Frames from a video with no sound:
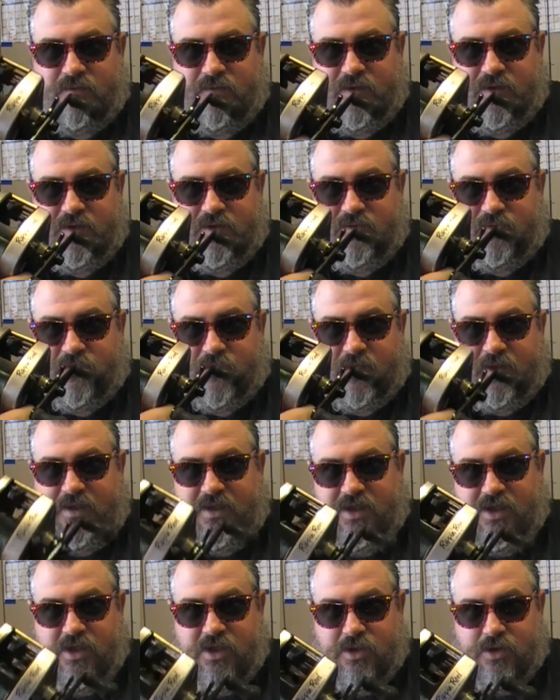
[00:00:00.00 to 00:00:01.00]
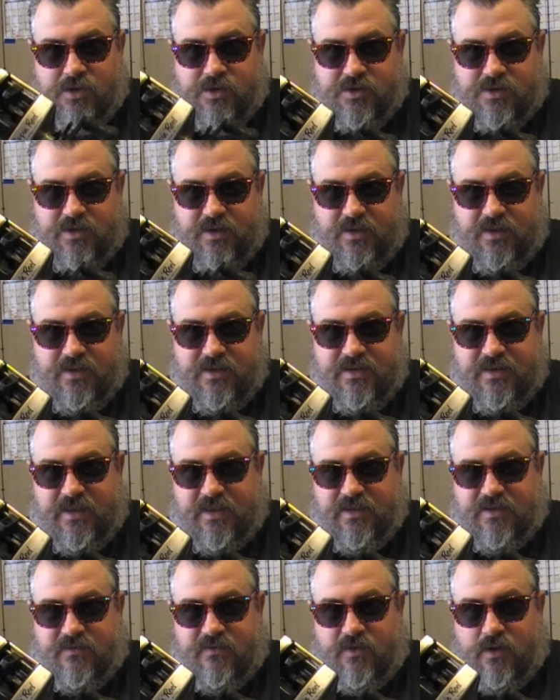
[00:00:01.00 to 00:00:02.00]
fished for years, and these
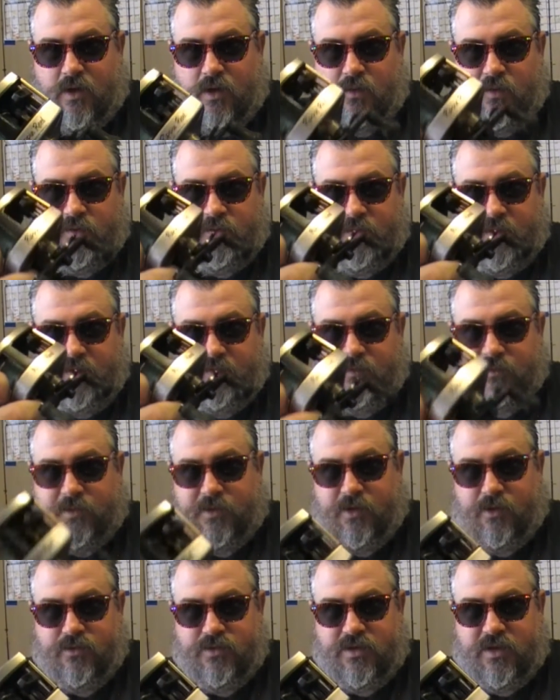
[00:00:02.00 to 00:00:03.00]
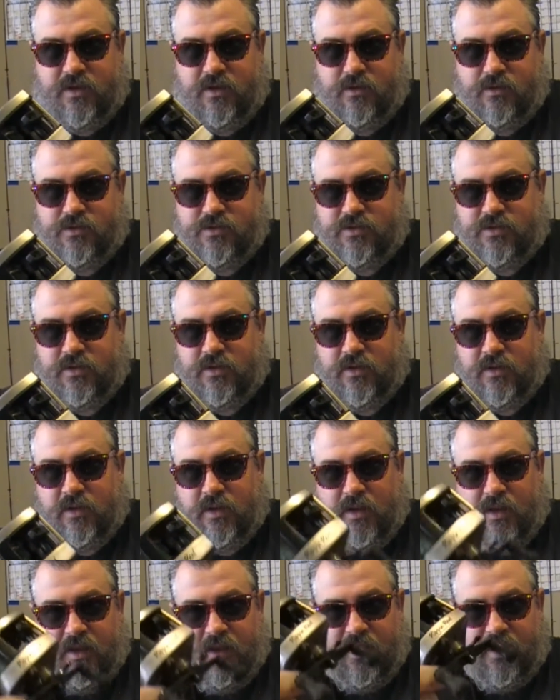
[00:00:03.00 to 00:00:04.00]
things have gone with me from coast to coast
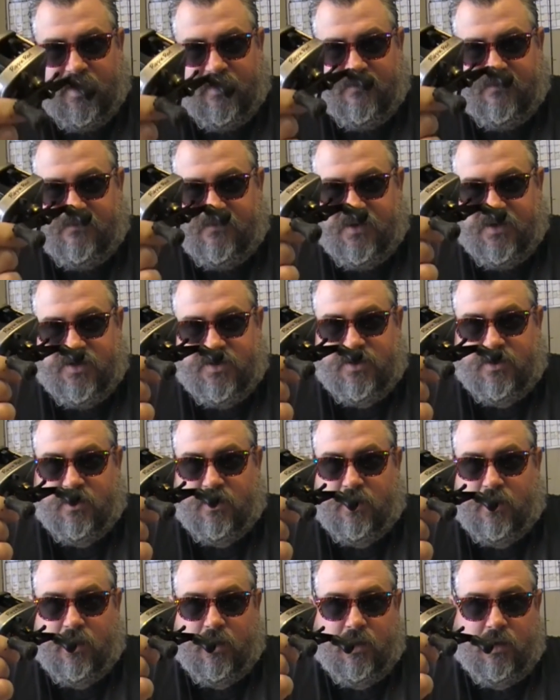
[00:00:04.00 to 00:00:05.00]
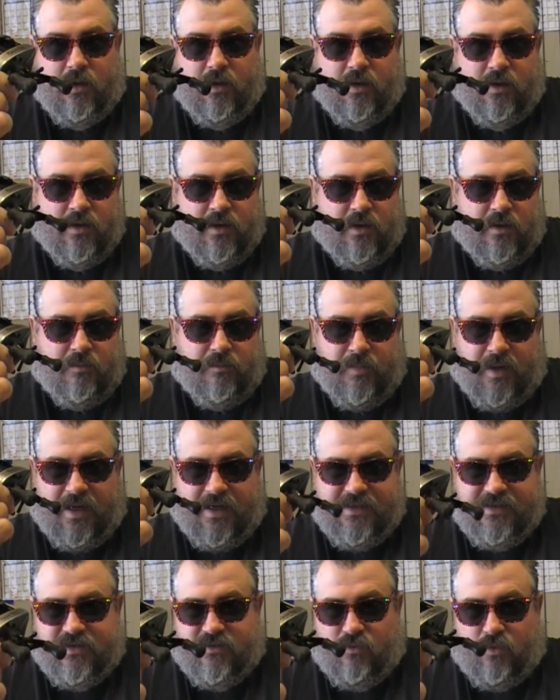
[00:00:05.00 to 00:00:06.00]
and have fished on
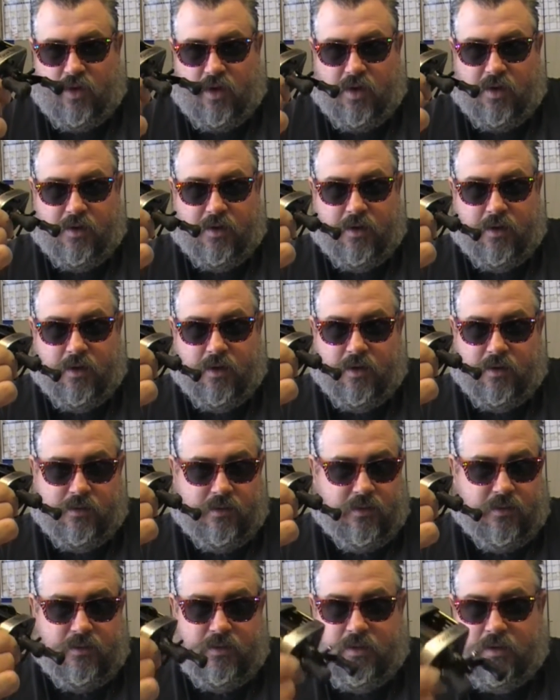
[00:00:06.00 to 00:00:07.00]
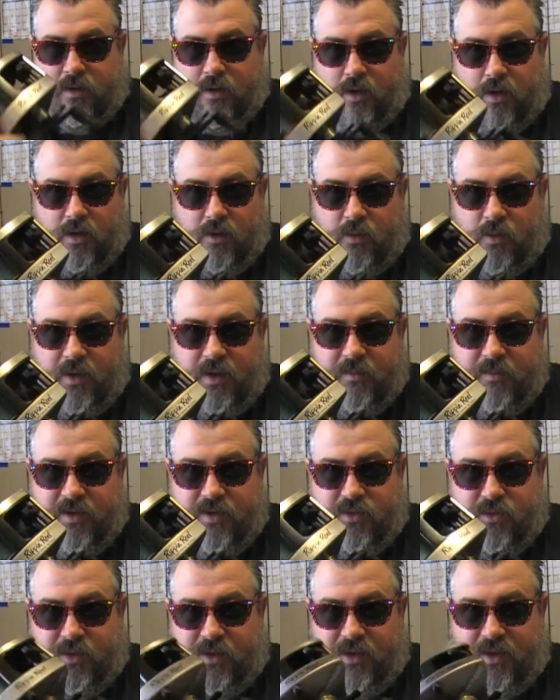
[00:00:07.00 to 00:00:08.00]
bodies of water all the way in
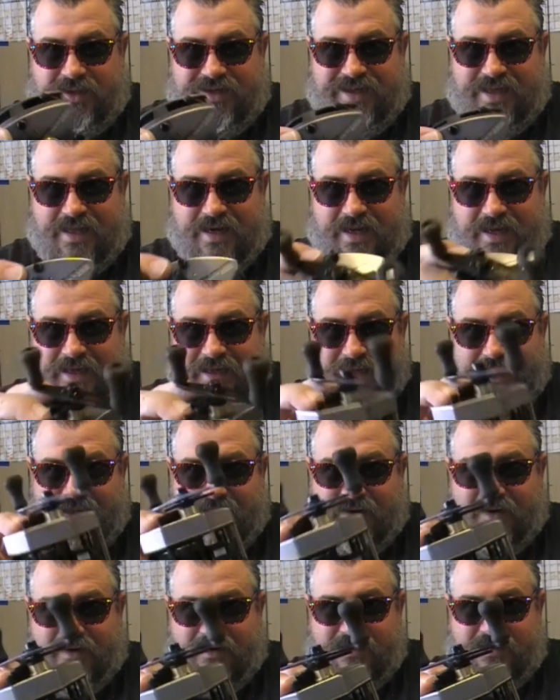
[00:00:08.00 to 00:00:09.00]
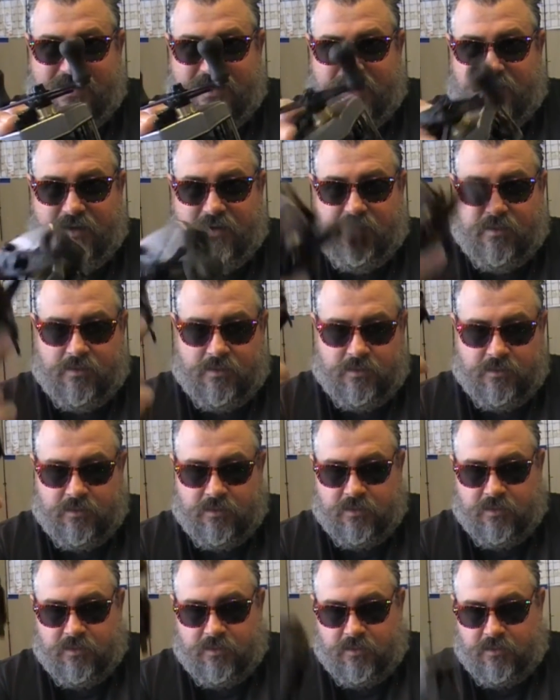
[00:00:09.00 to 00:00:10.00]
between, and I can guarantee you
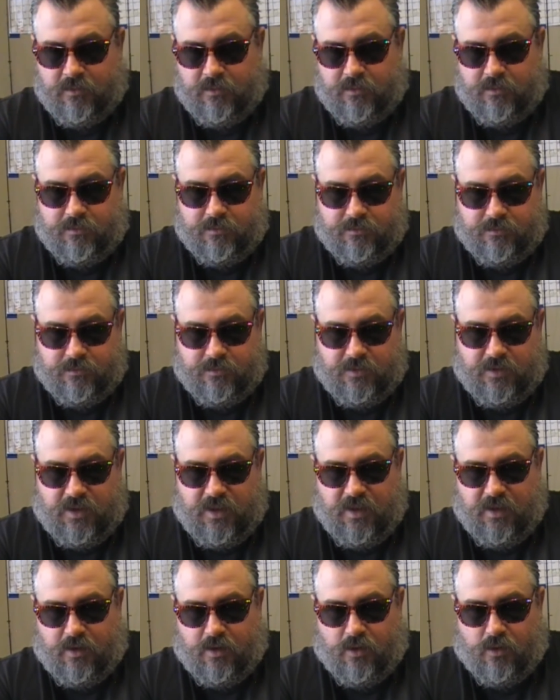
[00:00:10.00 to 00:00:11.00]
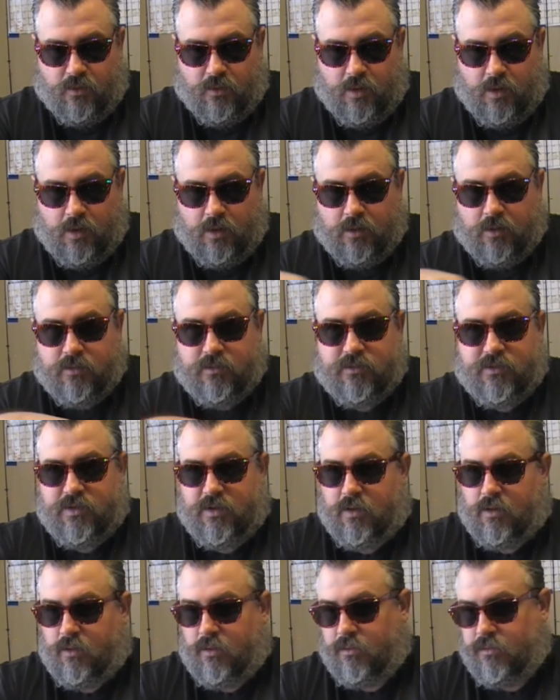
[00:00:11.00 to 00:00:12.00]
can't go wrong.
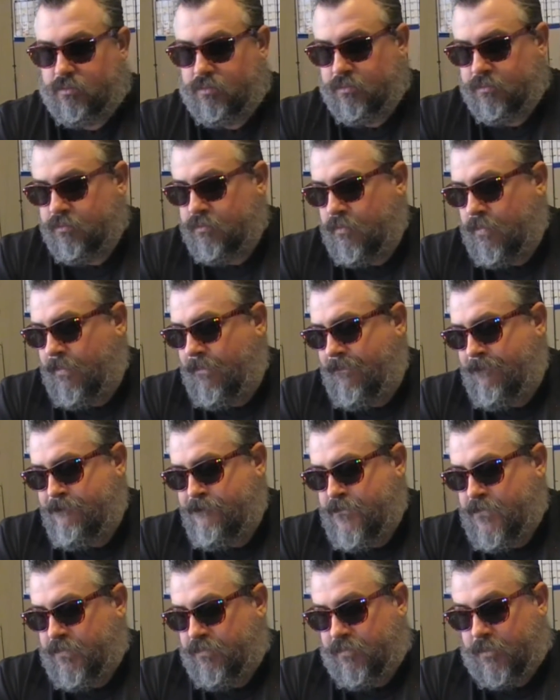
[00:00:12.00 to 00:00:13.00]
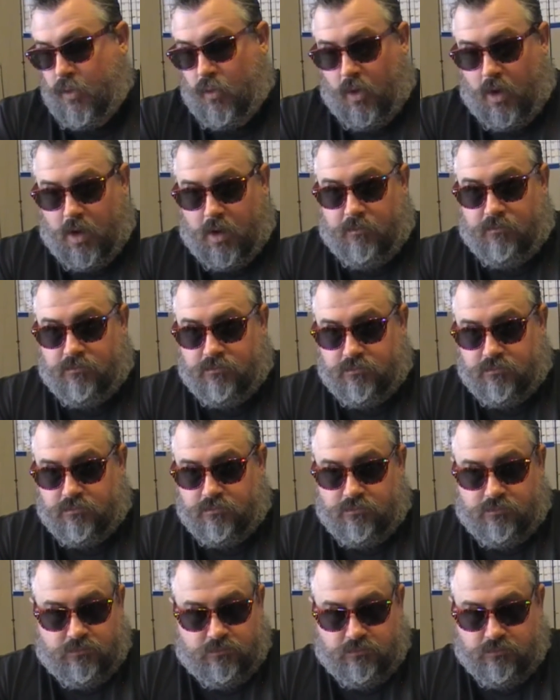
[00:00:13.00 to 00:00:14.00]
So Quantum,
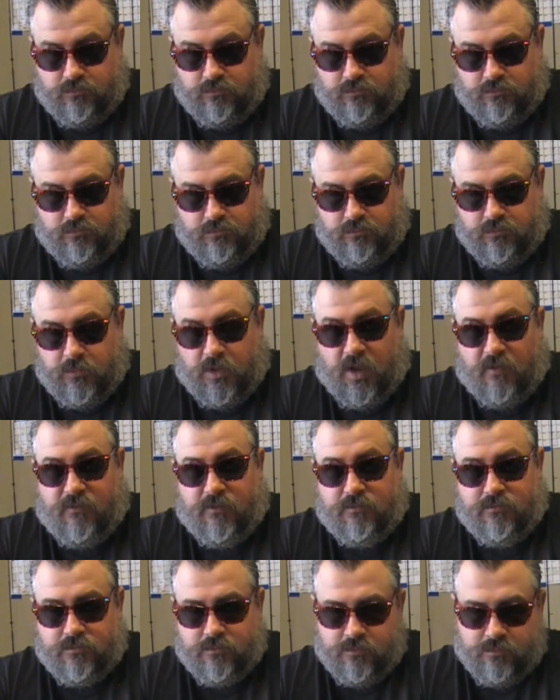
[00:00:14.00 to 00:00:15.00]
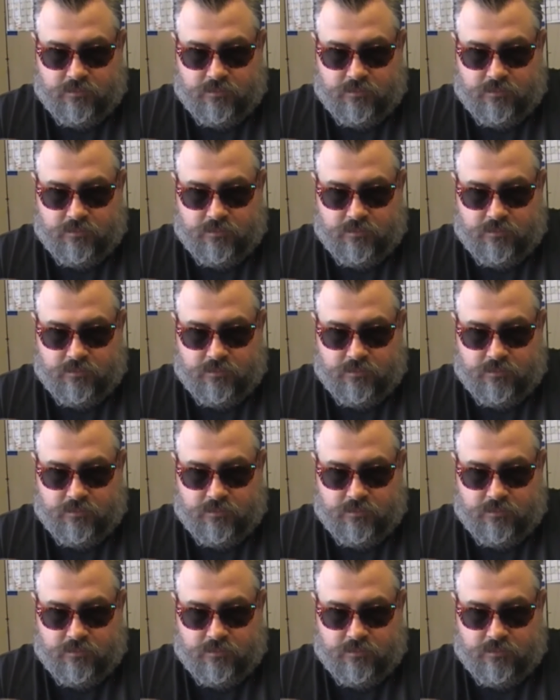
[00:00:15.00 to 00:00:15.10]
love them.